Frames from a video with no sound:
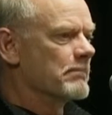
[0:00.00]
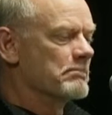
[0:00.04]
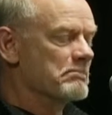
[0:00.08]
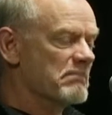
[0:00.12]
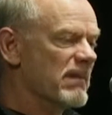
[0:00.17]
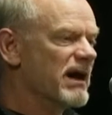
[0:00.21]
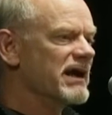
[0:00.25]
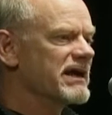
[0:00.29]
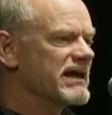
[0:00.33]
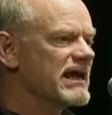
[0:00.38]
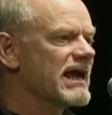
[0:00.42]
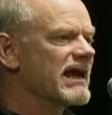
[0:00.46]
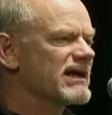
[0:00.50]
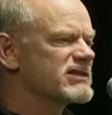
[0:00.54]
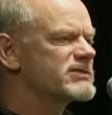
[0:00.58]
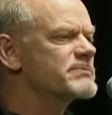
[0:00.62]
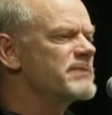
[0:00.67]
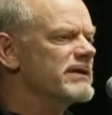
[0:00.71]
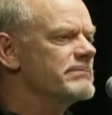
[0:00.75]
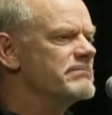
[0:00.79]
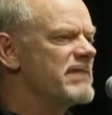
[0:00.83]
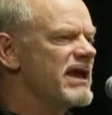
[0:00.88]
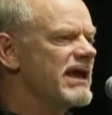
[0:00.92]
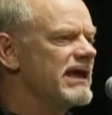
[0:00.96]
Money has
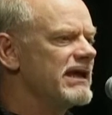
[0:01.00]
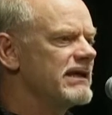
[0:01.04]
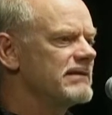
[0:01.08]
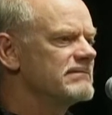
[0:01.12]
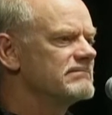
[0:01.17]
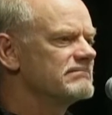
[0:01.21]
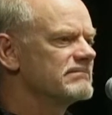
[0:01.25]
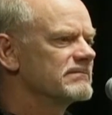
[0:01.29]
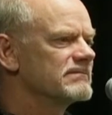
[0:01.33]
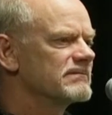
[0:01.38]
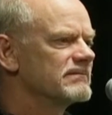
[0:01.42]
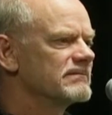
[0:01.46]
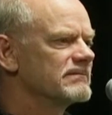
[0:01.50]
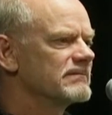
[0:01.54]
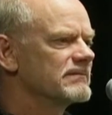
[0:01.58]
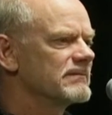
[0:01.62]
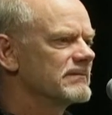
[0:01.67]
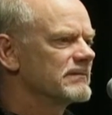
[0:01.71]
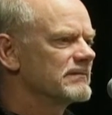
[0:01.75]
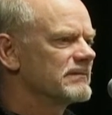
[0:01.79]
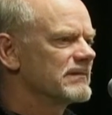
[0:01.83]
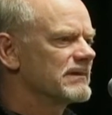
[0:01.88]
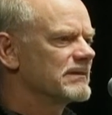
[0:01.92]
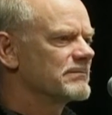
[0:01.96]
been made,
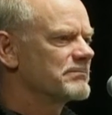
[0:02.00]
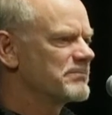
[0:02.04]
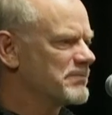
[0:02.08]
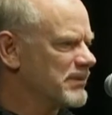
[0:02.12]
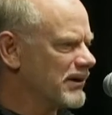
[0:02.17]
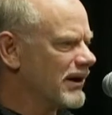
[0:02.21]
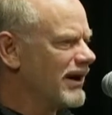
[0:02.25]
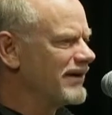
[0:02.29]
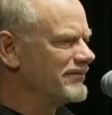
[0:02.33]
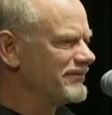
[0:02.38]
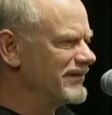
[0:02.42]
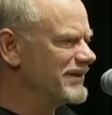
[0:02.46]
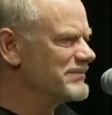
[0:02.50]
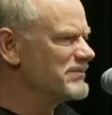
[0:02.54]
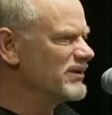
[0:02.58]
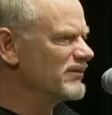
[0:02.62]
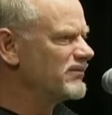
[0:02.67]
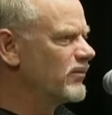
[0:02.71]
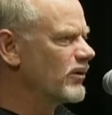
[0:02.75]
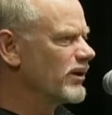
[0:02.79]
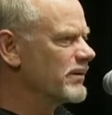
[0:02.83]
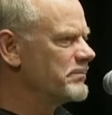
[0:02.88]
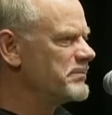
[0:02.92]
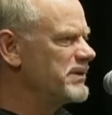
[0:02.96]
profit
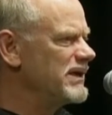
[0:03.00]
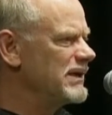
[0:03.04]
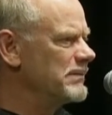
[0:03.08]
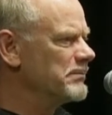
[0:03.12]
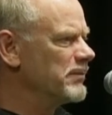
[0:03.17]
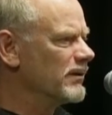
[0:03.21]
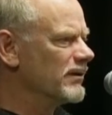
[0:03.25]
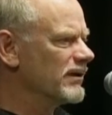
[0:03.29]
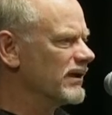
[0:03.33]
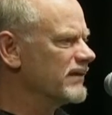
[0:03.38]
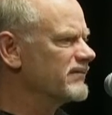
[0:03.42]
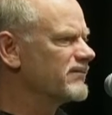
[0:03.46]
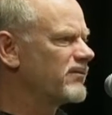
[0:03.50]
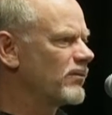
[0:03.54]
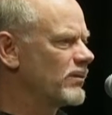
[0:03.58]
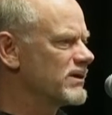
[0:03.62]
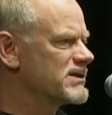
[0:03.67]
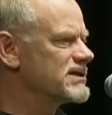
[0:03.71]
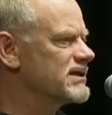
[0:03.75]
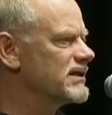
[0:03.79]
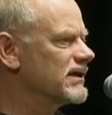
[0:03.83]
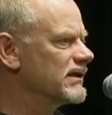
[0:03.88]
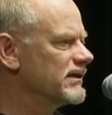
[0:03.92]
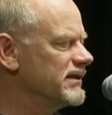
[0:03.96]
before people.
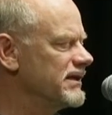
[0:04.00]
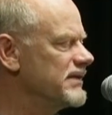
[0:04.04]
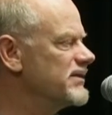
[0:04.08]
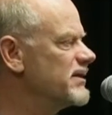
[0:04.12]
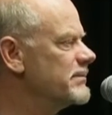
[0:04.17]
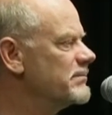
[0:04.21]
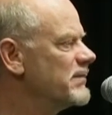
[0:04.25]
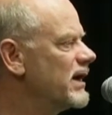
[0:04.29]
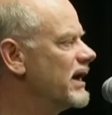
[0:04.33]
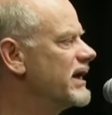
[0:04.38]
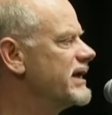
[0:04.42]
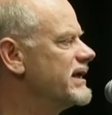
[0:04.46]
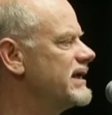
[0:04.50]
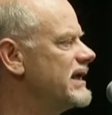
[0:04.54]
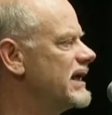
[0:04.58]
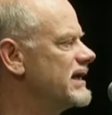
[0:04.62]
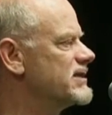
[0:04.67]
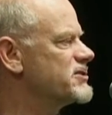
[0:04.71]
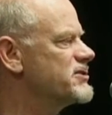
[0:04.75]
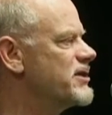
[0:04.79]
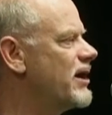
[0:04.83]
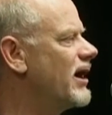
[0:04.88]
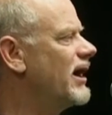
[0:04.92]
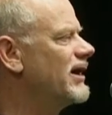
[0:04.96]
Unfortunately, the money
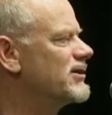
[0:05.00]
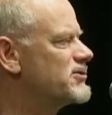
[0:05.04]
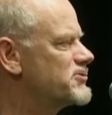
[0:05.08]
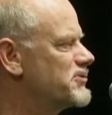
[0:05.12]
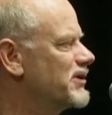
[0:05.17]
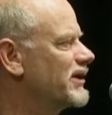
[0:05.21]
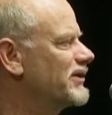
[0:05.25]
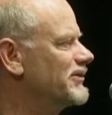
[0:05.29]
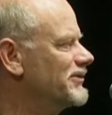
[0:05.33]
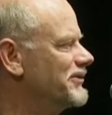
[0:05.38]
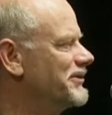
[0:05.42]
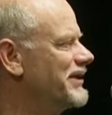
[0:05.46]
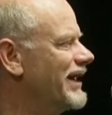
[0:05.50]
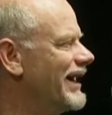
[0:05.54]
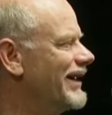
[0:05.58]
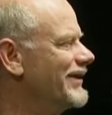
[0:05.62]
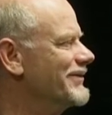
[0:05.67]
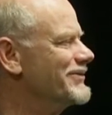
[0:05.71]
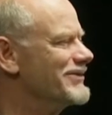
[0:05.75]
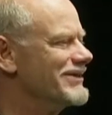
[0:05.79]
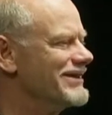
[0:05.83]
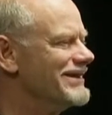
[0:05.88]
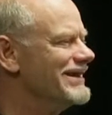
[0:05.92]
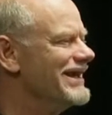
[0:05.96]
has not trickled down
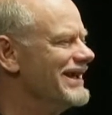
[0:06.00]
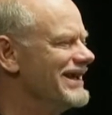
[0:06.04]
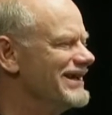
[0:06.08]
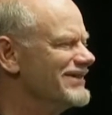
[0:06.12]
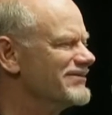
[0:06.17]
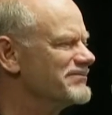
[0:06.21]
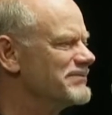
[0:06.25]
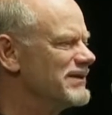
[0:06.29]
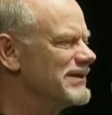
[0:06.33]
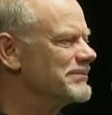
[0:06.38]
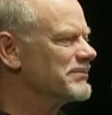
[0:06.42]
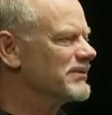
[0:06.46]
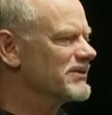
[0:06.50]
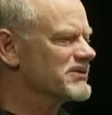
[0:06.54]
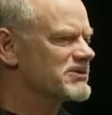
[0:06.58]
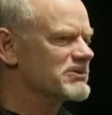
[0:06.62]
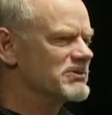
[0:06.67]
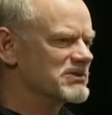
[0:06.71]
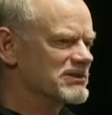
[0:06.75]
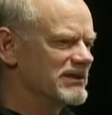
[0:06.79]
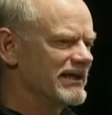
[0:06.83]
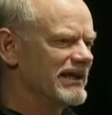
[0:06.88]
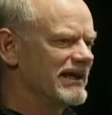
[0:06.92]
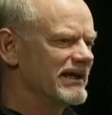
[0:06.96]
to the Native peoples
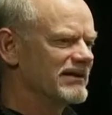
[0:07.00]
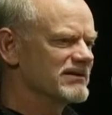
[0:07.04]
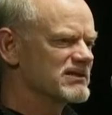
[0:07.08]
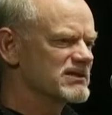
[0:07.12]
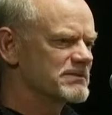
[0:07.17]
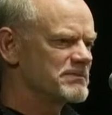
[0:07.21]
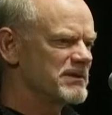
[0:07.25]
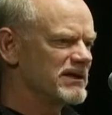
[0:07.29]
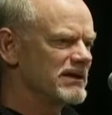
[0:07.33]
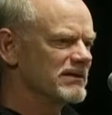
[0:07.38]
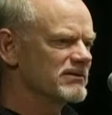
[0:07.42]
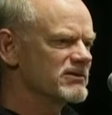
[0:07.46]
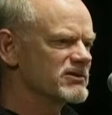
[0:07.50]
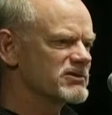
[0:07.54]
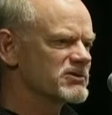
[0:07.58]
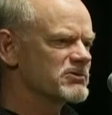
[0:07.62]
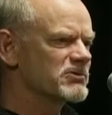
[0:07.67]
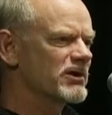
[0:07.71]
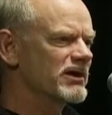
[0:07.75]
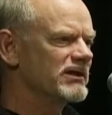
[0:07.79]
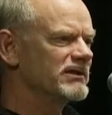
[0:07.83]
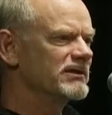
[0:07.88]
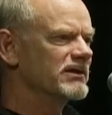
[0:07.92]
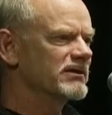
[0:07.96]
whose land is being
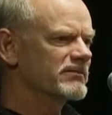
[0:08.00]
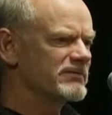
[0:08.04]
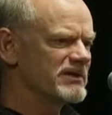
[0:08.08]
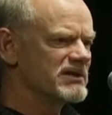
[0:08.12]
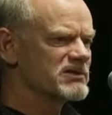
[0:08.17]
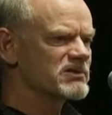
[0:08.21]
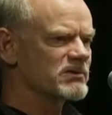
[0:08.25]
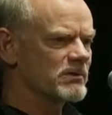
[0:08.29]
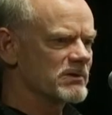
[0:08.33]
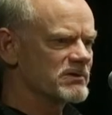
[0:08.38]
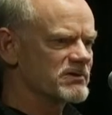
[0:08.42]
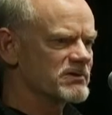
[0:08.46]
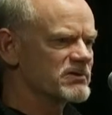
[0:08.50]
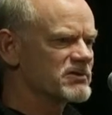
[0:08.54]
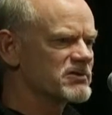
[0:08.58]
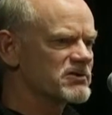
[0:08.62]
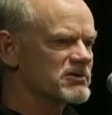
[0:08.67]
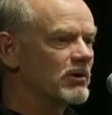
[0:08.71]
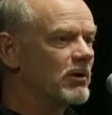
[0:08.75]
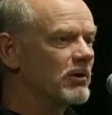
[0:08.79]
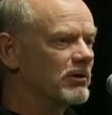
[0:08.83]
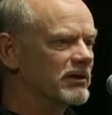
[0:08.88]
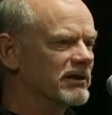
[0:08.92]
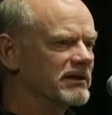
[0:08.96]
destroyed and their resources
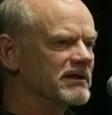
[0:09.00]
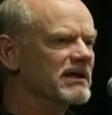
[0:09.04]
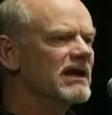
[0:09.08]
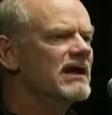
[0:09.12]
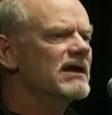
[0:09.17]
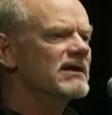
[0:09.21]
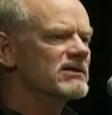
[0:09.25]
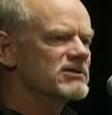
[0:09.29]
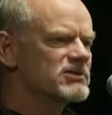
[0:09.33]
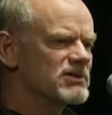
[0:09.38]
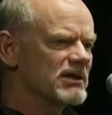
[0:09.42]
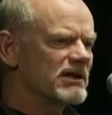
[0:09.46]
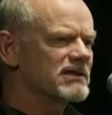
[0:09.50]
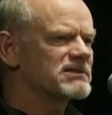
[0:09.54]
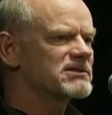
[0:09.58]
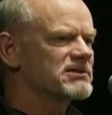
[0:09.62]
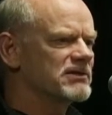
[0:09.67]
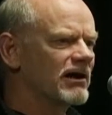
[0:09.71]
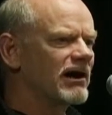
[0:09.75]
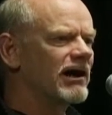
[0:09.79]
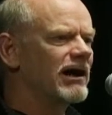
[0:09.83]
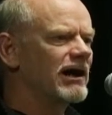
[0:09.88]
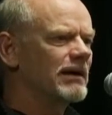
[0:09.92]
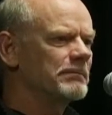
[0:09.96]
stolen. Just the
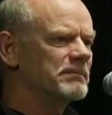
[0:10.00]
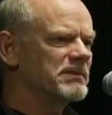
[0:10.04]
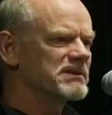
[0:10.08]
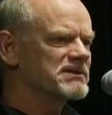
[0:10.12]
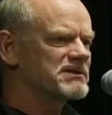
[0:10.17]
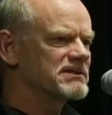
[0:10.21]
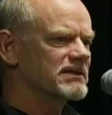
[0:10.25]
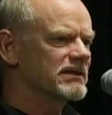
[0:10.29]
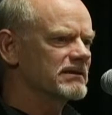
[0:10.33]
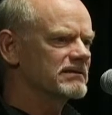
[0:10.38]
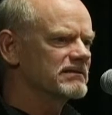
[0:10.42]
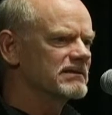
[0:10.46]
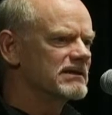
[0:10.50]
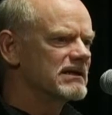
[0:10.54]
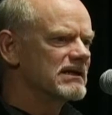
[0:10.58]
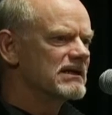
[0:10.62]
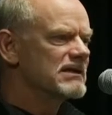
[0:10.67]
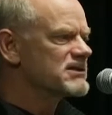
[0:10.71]
opposite.